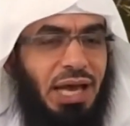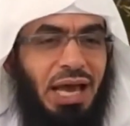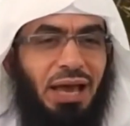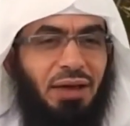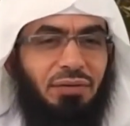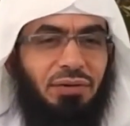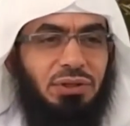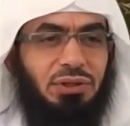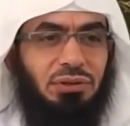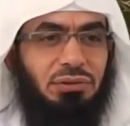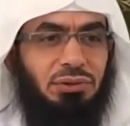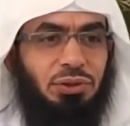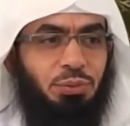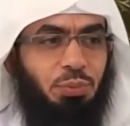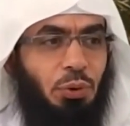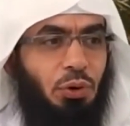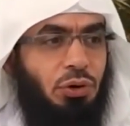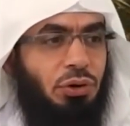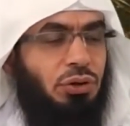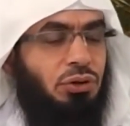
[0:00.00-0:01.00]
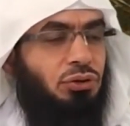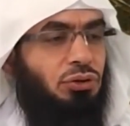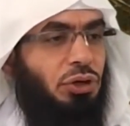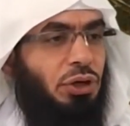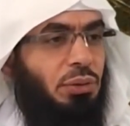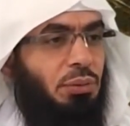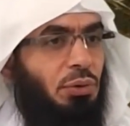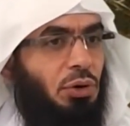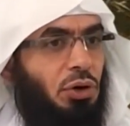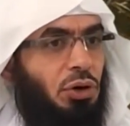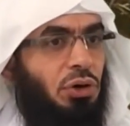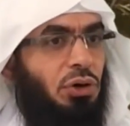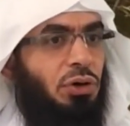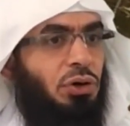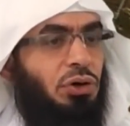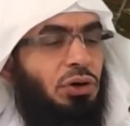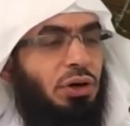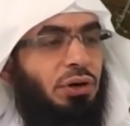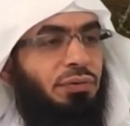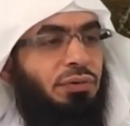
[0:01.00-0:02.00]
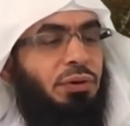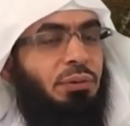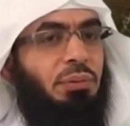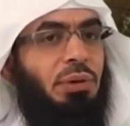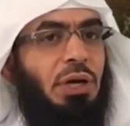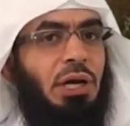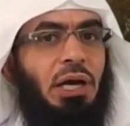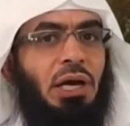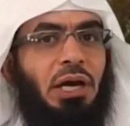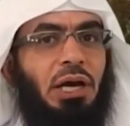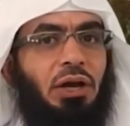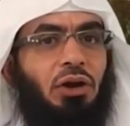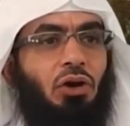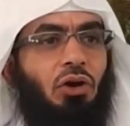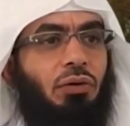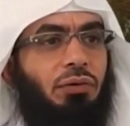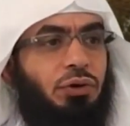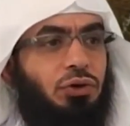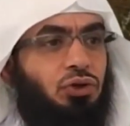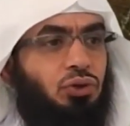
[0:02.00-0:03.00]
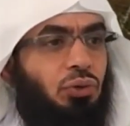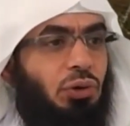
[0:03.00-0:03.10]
I haven't spoken to him or heard of him in over